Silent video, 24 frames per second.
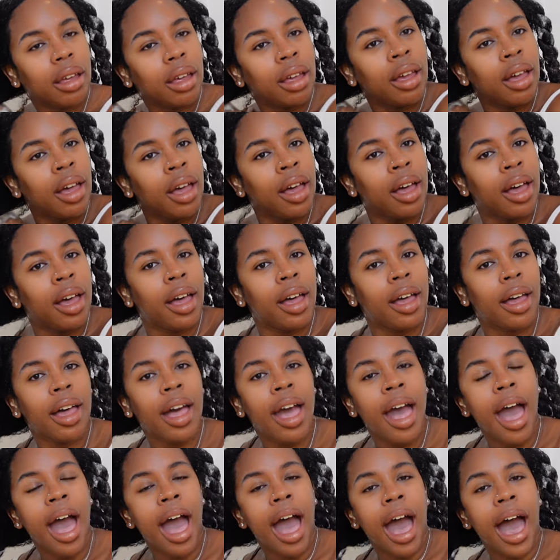
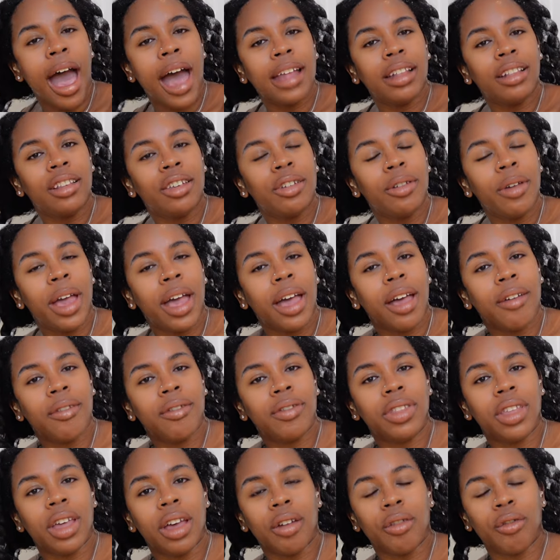I do
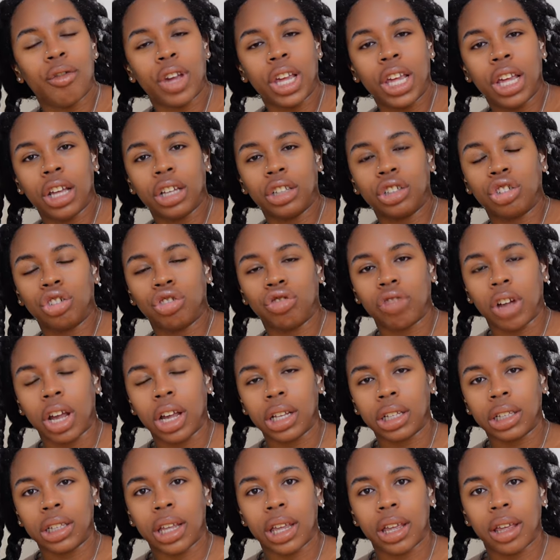have the
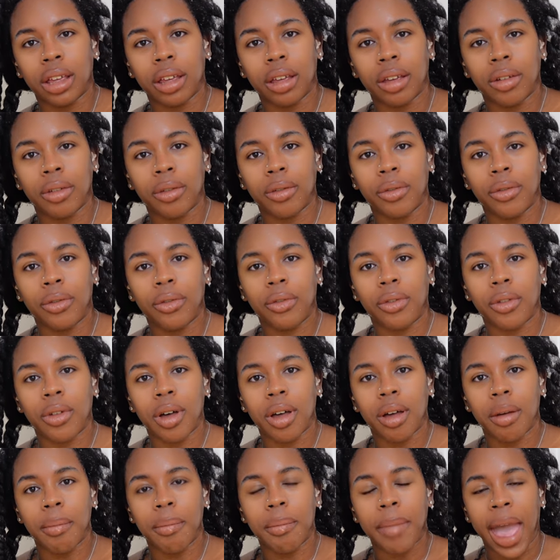reconstructive
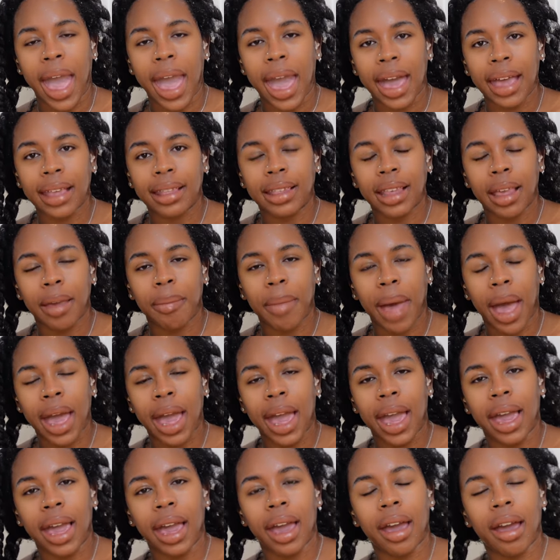mask in my
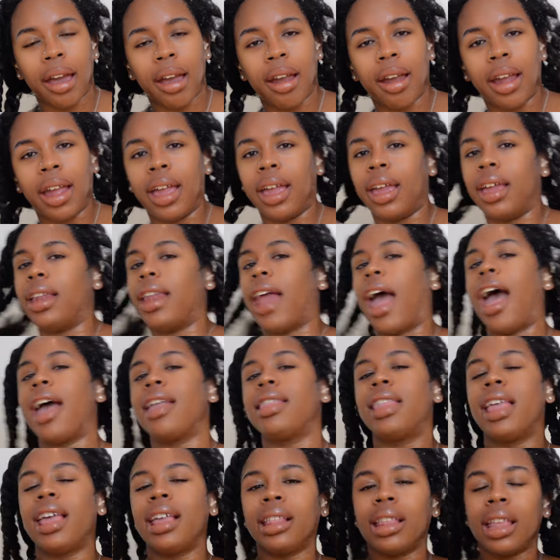hair, and
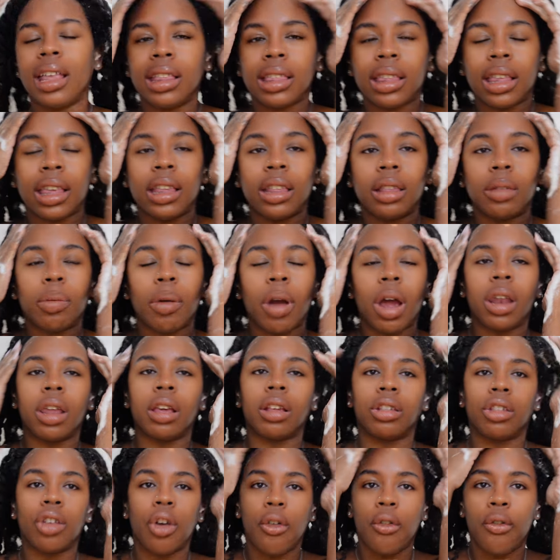I think that these
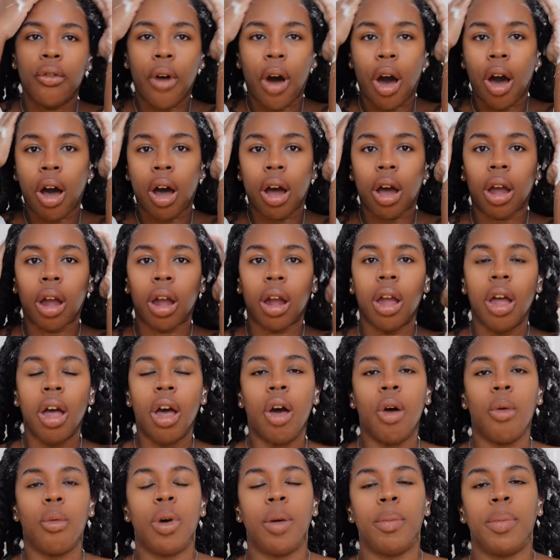products so far
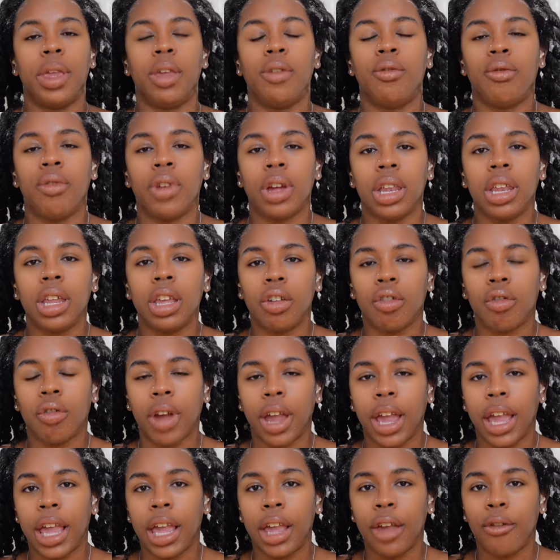would be really
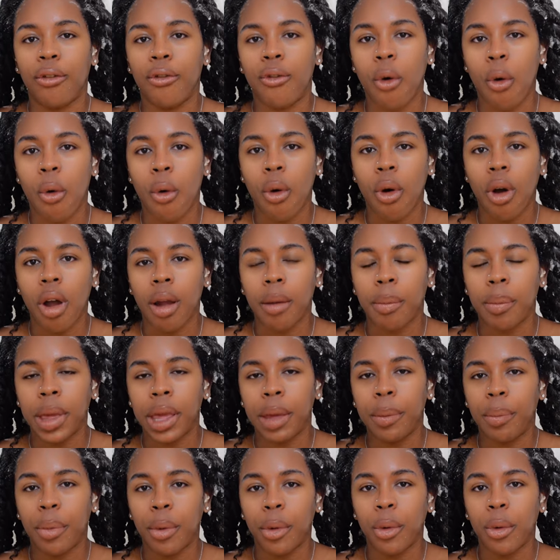great for
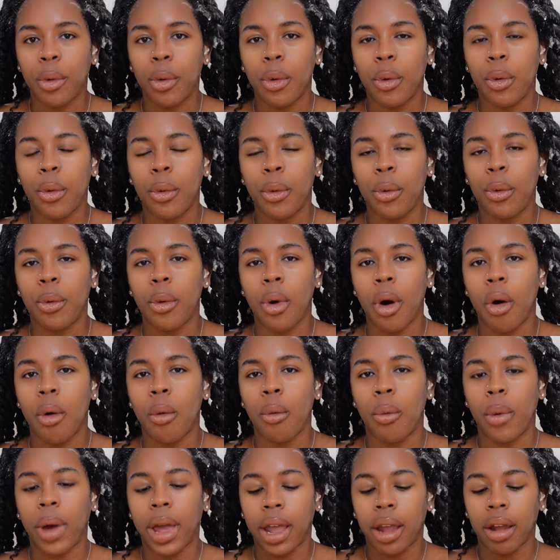people who
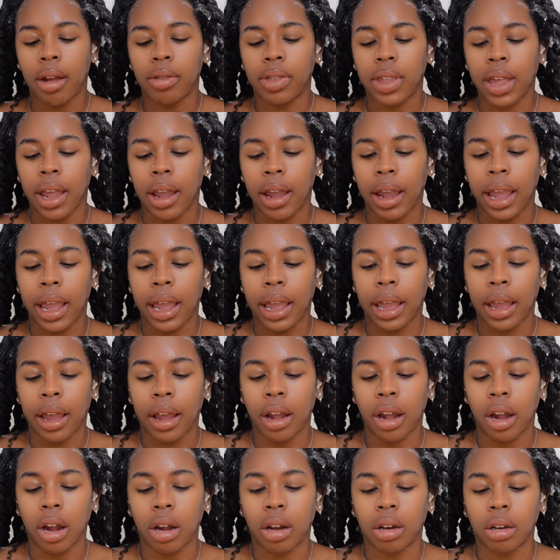wear their
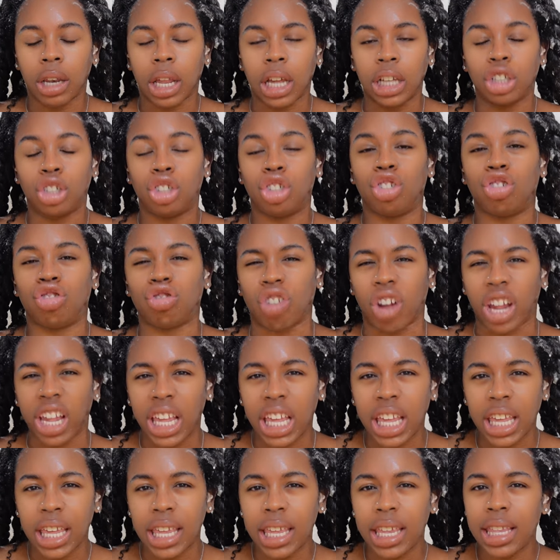hair like
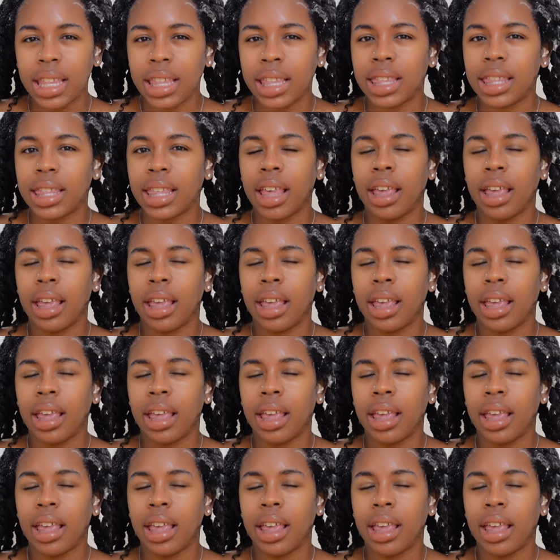straightened,